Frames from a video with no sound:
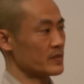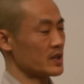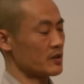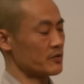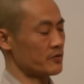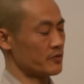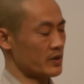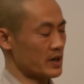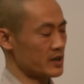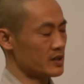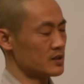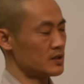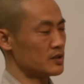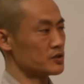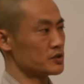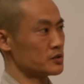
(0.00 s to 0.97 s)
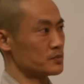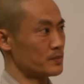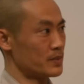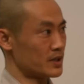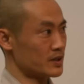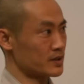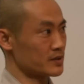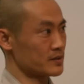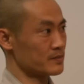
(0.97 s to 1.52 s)
That final
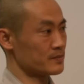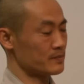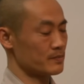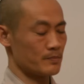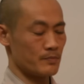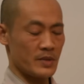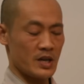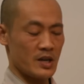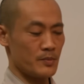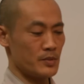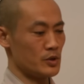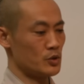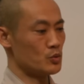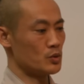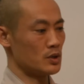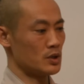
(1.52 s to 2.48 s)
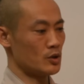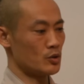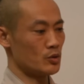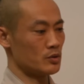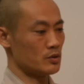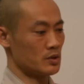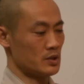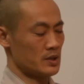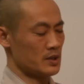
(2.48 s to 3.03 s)
spark. Mm. Maybe you
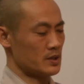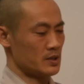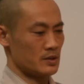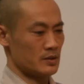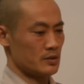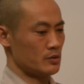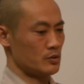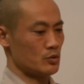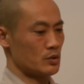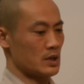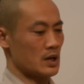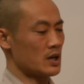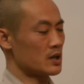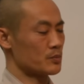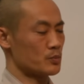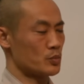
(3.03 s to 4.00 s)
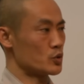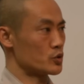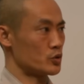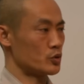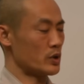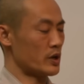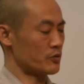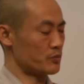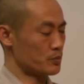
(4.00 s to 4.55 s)
alone, you can't push,
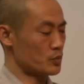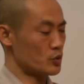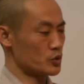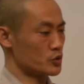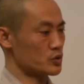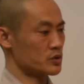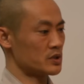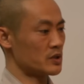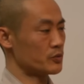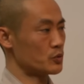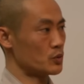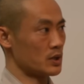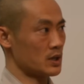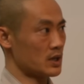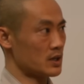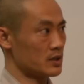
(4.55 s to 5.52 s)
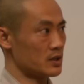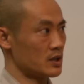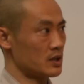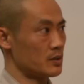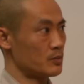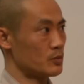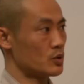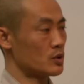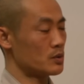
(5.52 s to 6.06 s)
you have pushed yourself, you can't
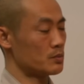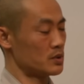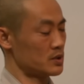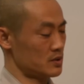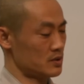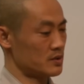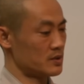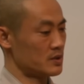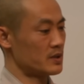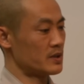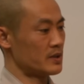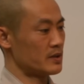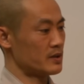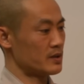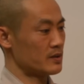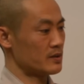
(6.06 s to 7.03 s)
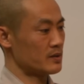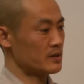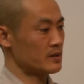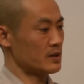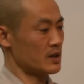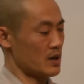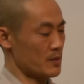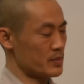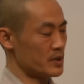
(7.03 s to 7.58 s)
anymore, but
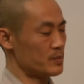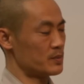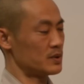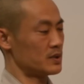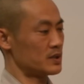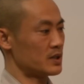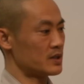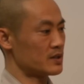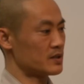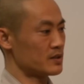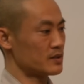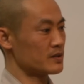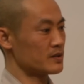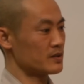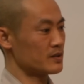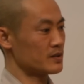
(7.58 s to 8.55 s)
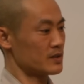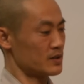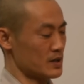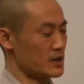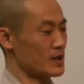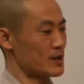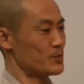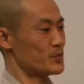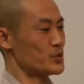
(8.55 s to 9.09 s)
there are people that
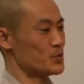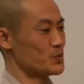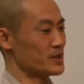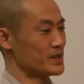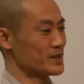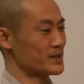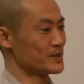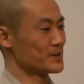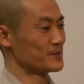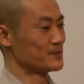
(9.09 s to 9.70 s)
can help you with that.